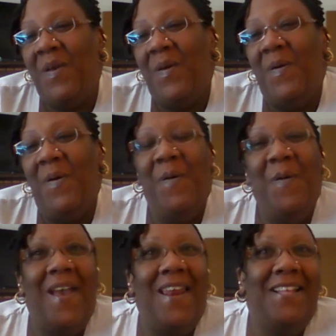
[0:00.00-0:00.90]

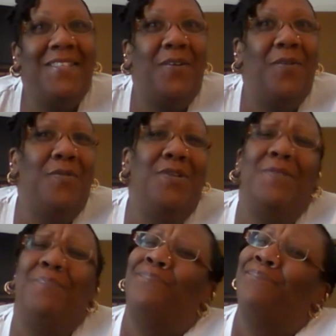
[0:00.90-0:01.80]
Oh, and
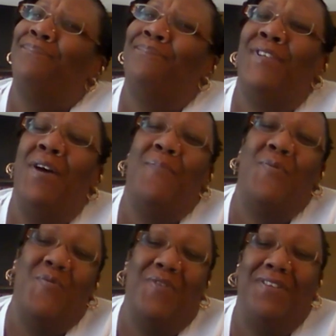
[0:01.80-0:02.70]
look, come
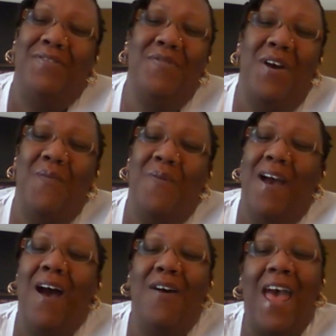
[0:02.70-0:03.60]
on. You know,
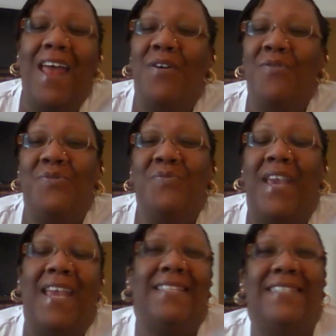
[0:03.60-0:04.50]
well, I know you
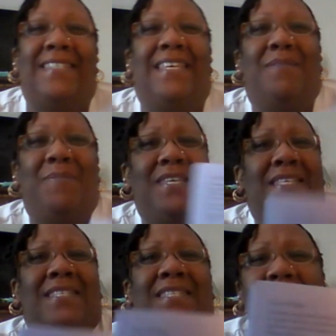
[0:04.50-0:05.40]
can't see it
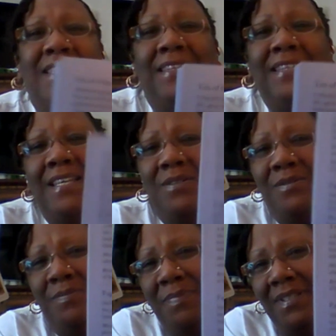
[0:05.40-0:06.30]
because it's
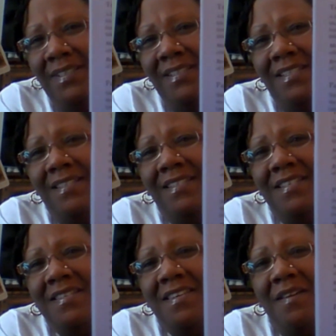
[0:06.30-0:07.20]
little, but
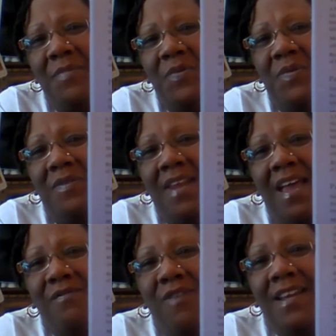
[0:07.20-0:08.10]
come on,
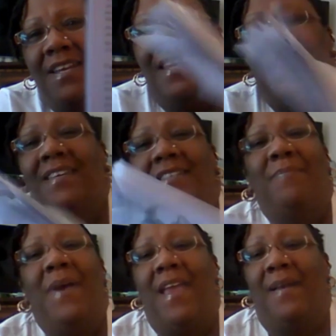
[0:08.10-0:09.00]
like right there.
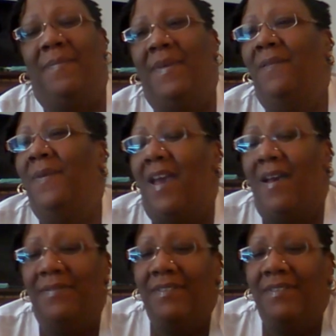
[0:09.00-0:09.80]
Bam, here we go.